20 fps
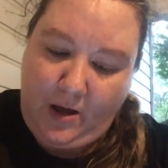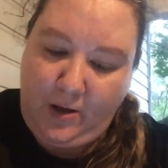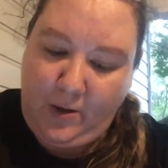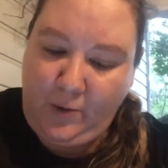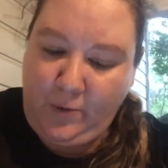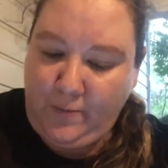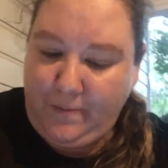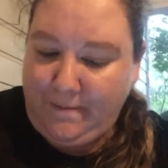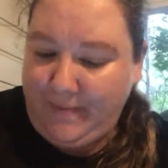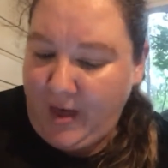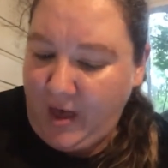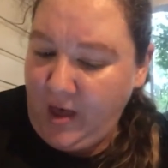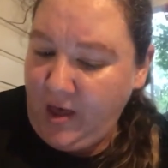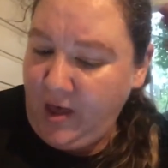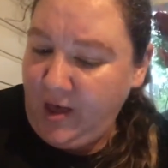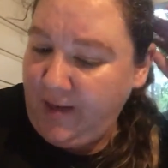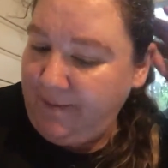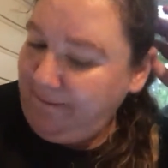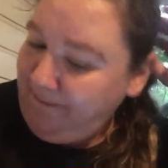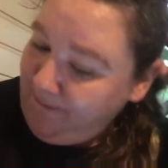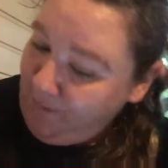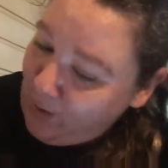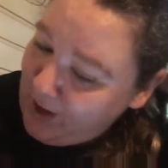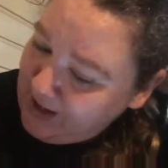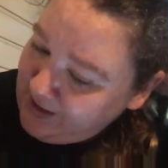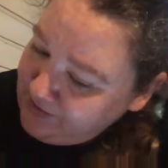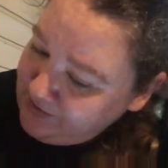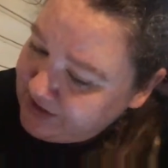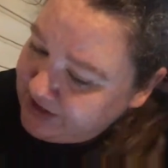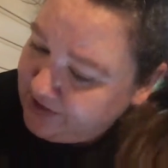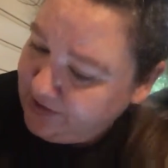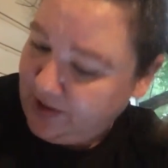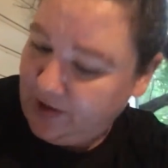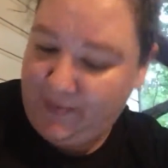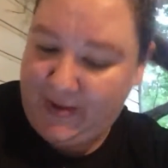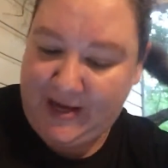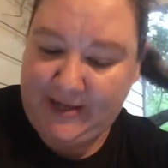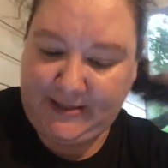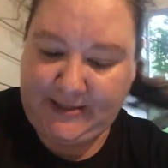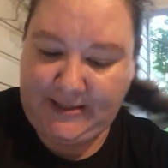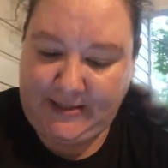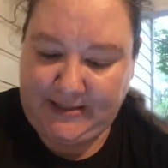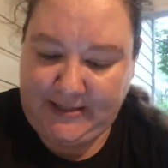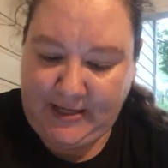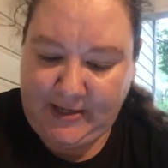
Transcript: Oh, Mom, why don't you go back to